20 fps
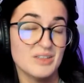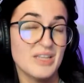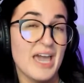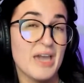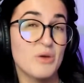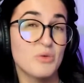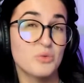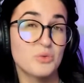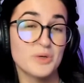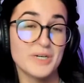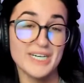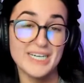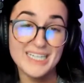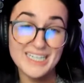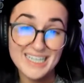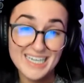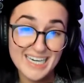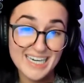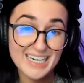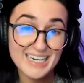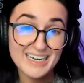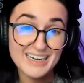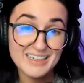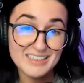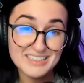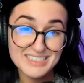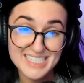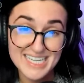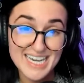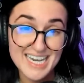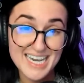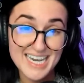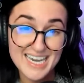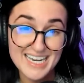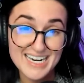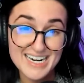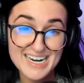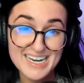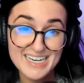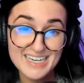Like, really,
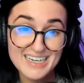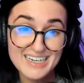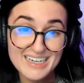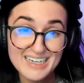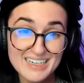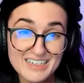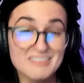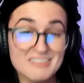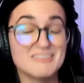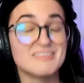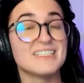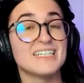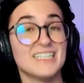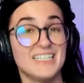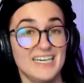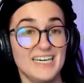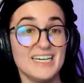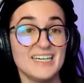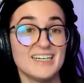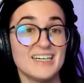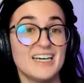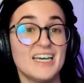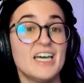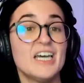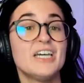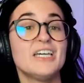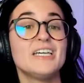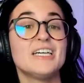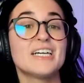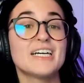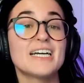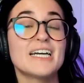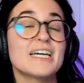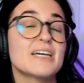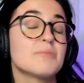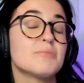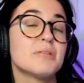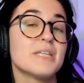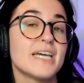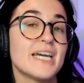Dean? Really? You're going
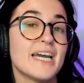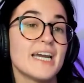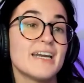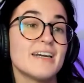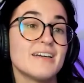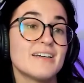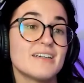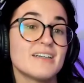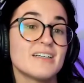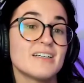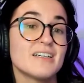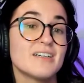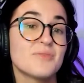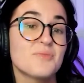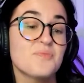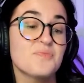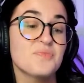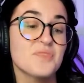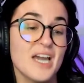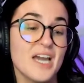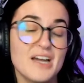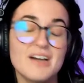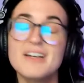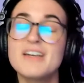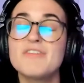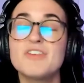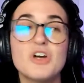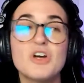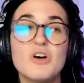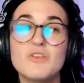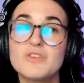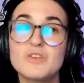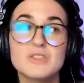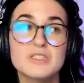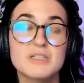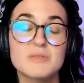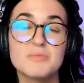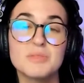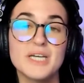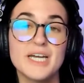to complain? I don't even know if he
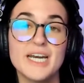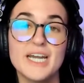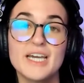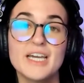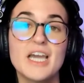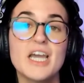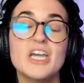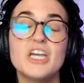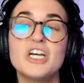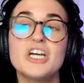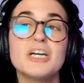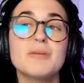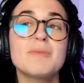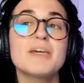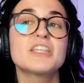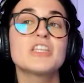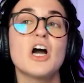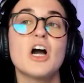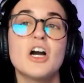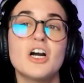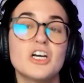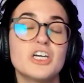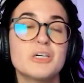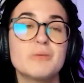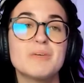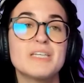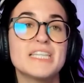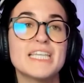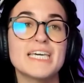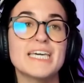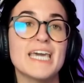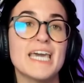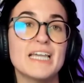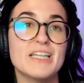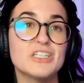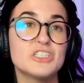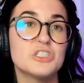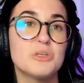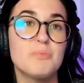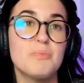was complaining. You're going to make the argument that
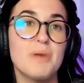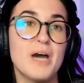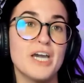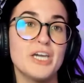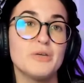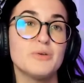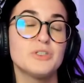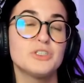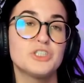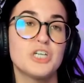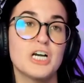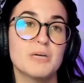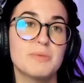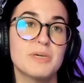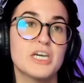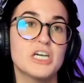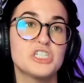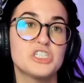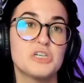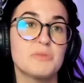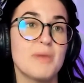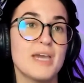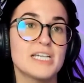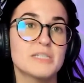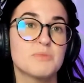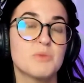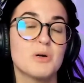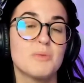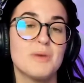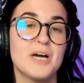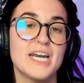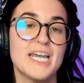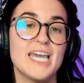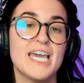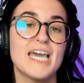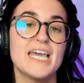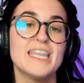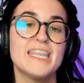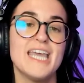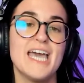Caelynn should buy you a truck because she makes more
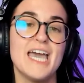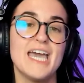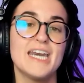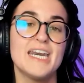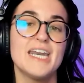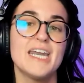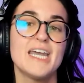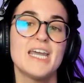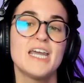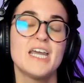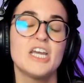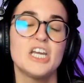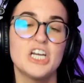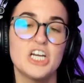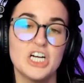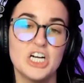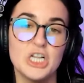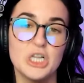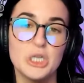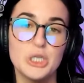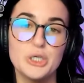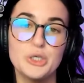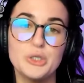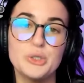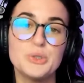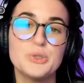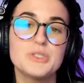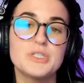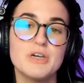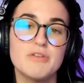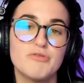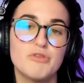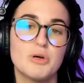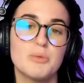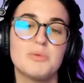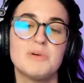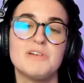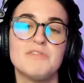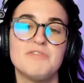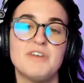money, and then you're going to lose a
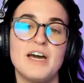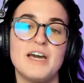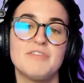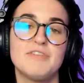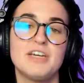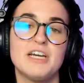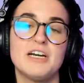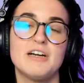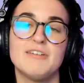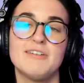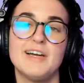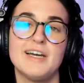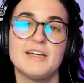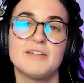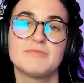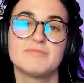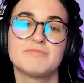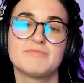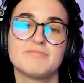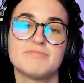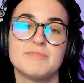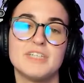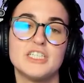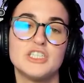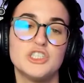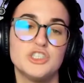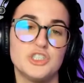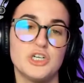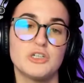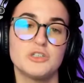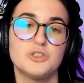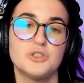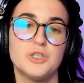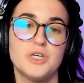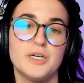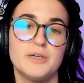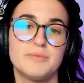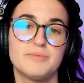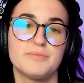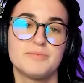4.5 carat ring in the junk
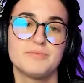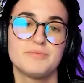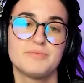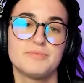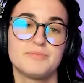drawer.